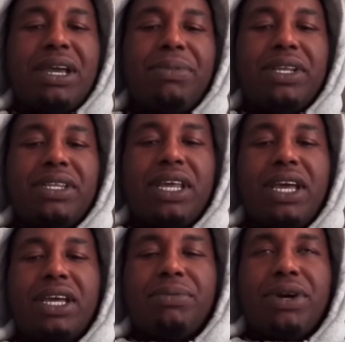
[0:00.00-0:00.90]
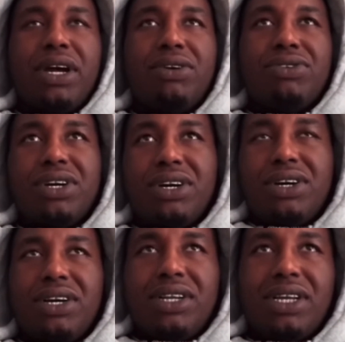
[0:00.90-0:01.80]
been thinking, bro, on
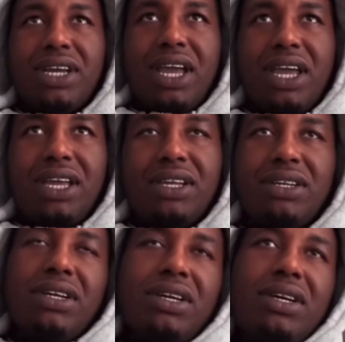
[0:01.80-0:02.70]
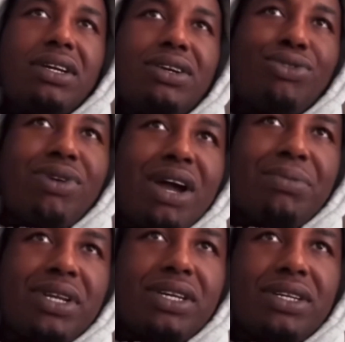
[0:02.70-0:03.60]
God, nigga, I ain't no rap,
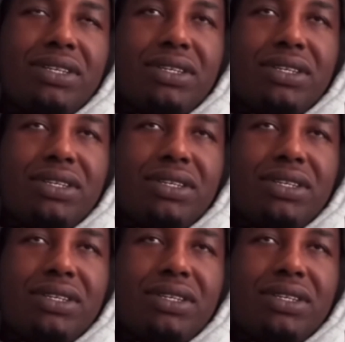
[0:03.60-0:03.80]
nigga.